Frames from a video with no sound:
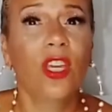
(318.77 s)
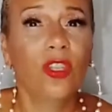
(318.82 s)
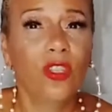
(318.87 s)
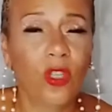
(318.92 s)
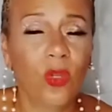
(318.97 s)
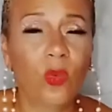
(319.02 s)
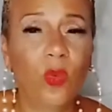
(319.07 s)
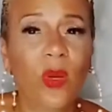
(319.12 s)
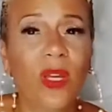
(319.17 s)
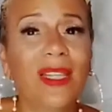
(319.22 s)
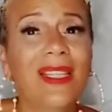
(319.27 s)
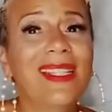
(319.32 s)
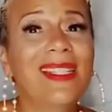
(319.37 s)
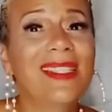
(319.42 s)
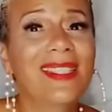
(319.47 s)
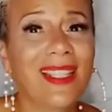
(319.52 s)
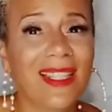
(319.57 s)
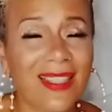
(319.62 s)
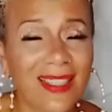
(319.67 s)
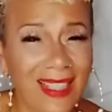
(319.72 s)
You're willing
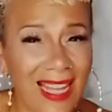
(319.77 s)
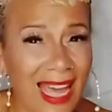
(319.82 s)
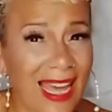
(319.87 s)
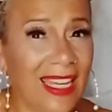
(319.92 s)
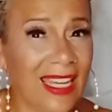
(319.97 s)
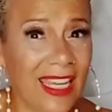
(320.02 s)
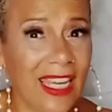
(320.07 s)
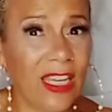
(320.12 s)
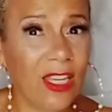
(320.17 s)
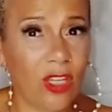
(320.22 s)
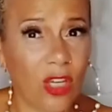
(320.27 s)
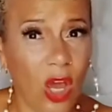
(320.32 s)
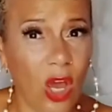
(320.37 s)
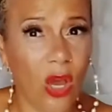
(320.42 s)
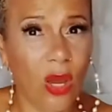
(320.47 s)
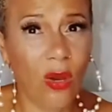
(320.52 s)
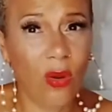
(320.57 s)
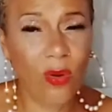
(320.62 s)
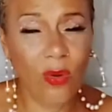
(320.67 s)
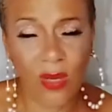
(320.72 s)
to let it
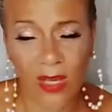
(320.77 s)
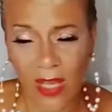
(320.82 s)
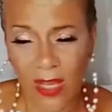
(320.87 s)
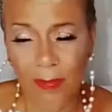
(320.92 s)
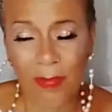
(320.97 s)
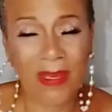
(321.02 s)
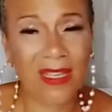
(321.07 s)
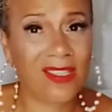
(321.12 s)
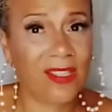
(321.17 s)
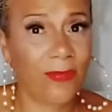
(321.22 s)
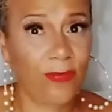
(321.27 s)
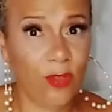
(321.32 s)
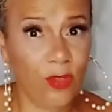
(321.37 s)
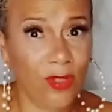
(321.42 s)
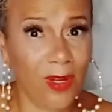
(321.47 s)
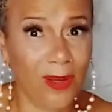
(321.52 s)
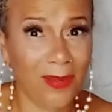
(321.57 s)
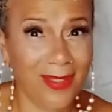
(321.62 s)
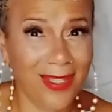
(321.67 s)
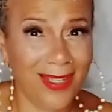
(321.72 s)
go because if you
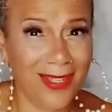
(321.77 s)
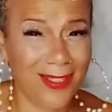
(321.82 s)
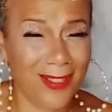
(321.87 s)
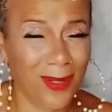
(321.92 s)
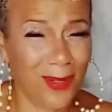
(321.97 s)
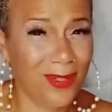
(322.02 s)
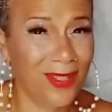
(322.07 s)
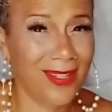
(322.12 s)
don't let it go,